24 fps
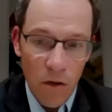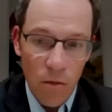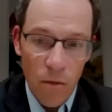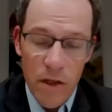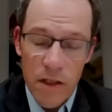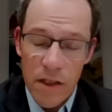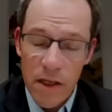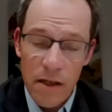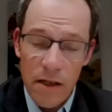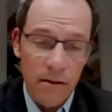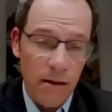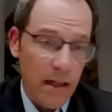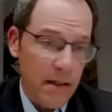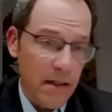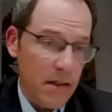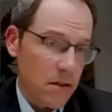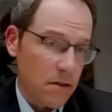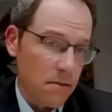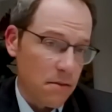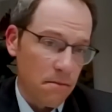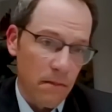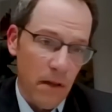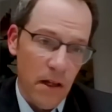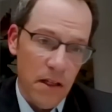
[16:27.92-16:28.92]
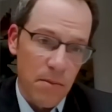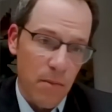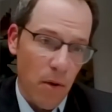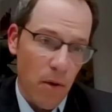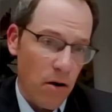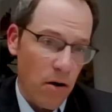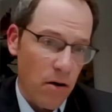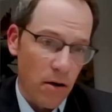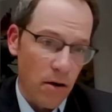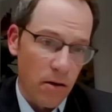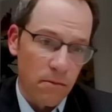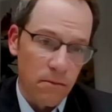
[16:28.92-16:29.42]
we said, let's
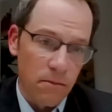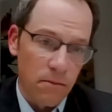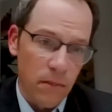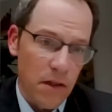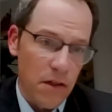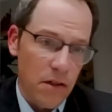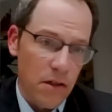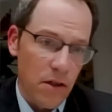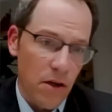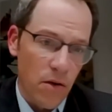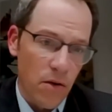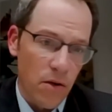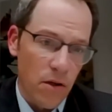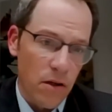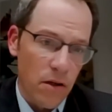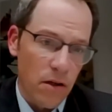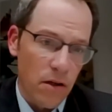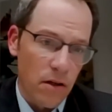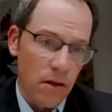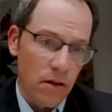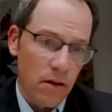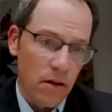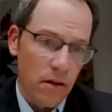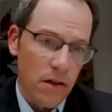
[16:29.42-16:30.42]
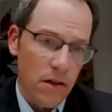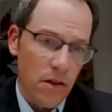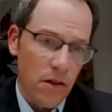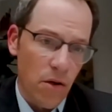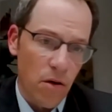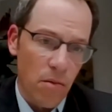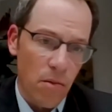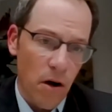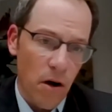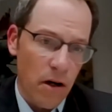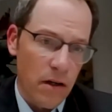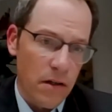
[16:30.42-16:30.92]
partner. Let's go
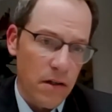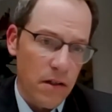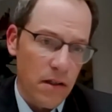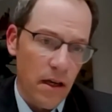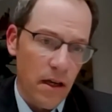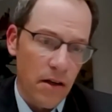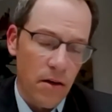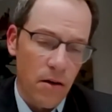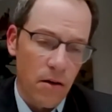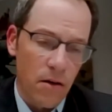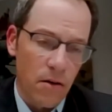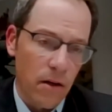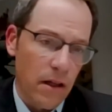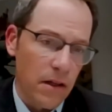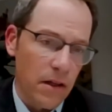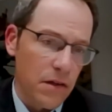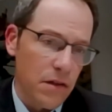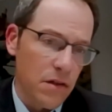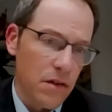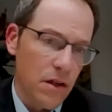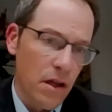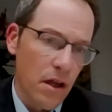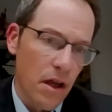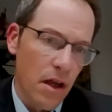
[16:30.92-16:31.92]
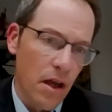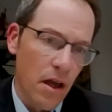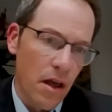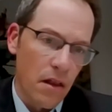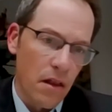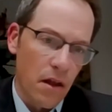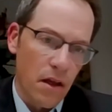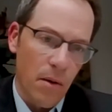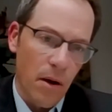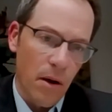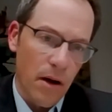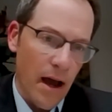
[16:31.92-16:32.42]
to market together. Let's
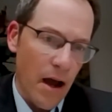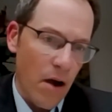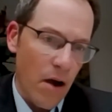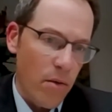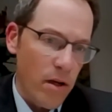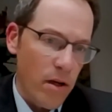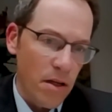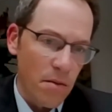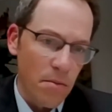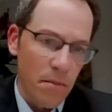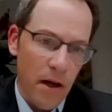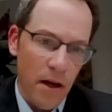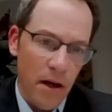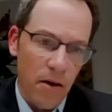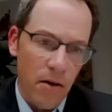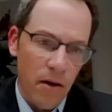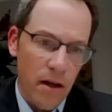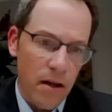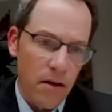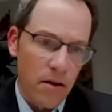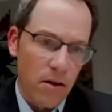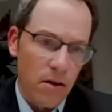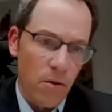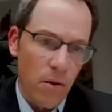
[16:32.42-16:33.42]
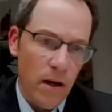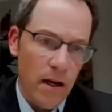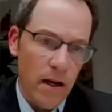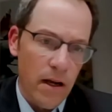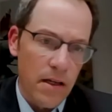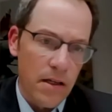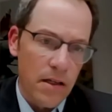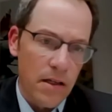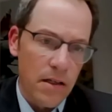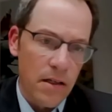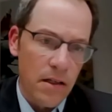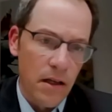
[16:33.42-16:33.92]
think about how we can better
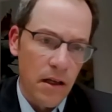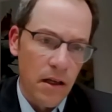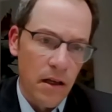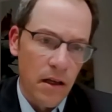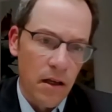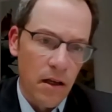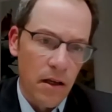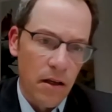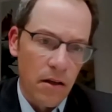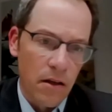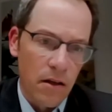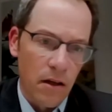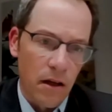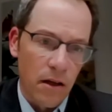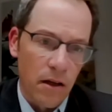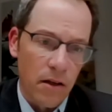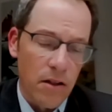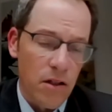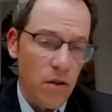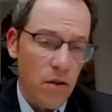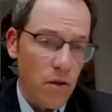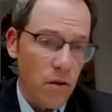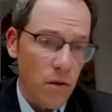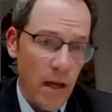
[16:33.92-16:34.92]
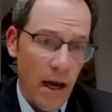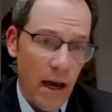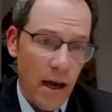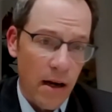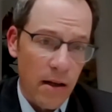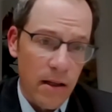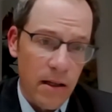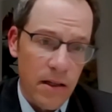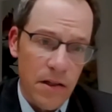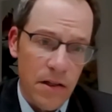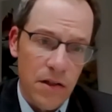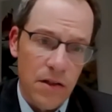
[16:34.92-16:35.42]
integrate QQ
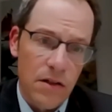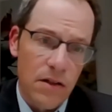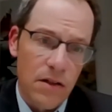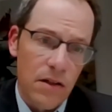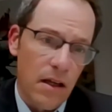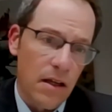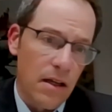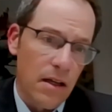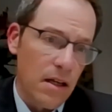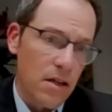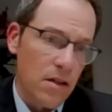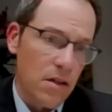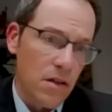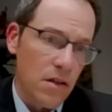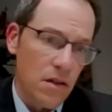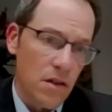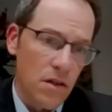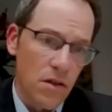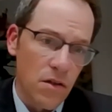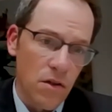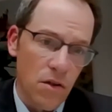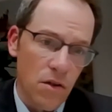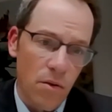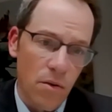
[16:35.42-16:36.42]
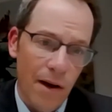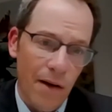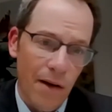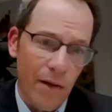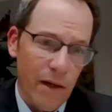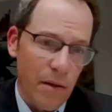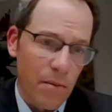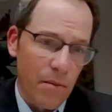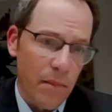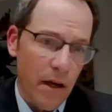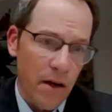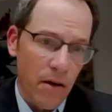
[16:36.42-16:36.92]
Catalyst and Agency Zoom, how
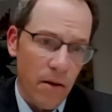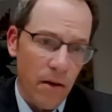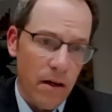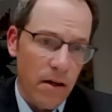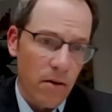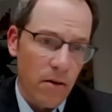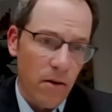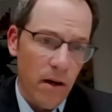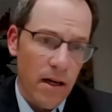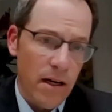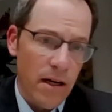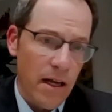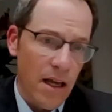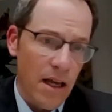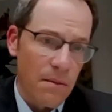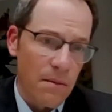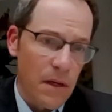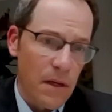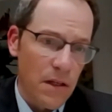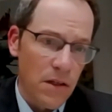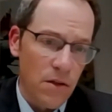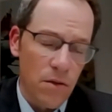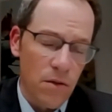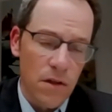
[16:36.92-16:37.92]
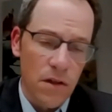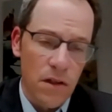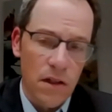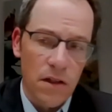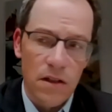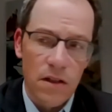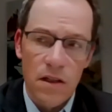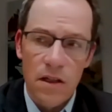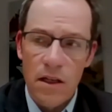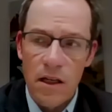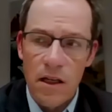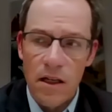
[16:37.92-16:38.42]
we can better integrate AMS
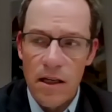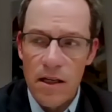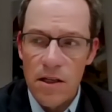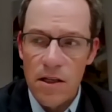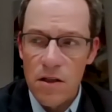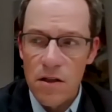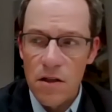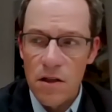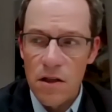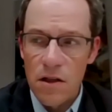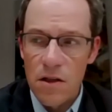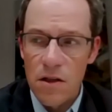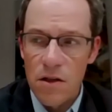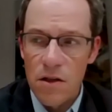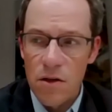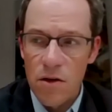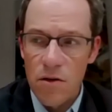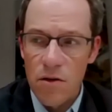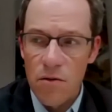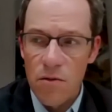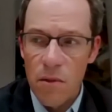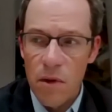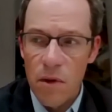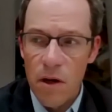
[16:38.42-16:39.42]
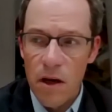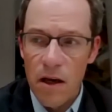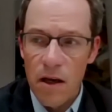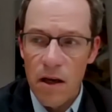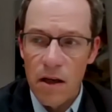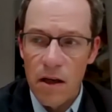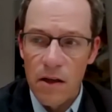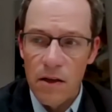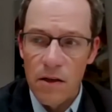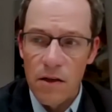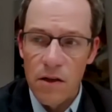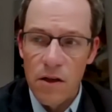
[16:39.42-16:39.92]
360 and Agency Zoom.
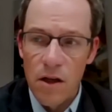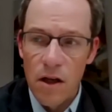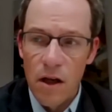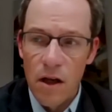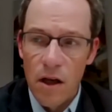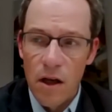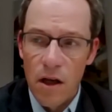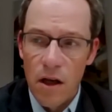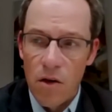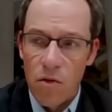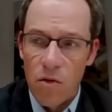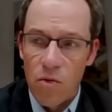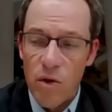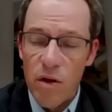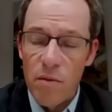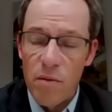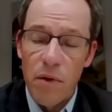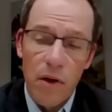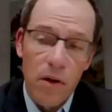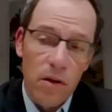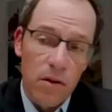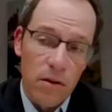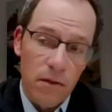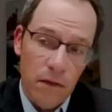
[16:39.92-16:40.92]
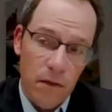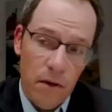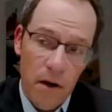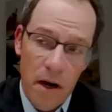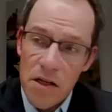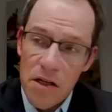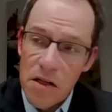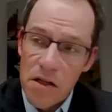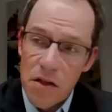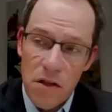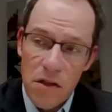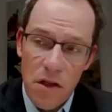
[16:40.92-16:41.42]
And we built for
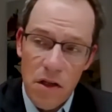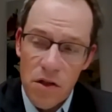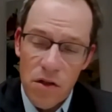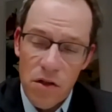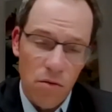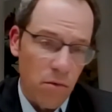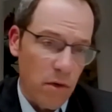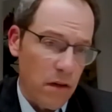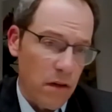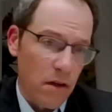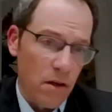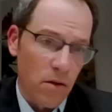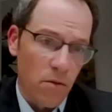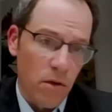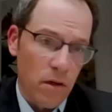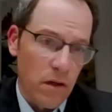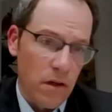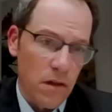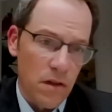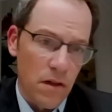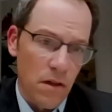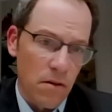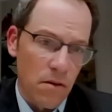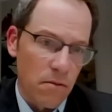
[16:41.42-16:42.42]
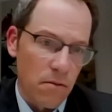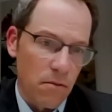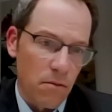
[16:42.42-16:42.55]
Agency Zoom, I think, was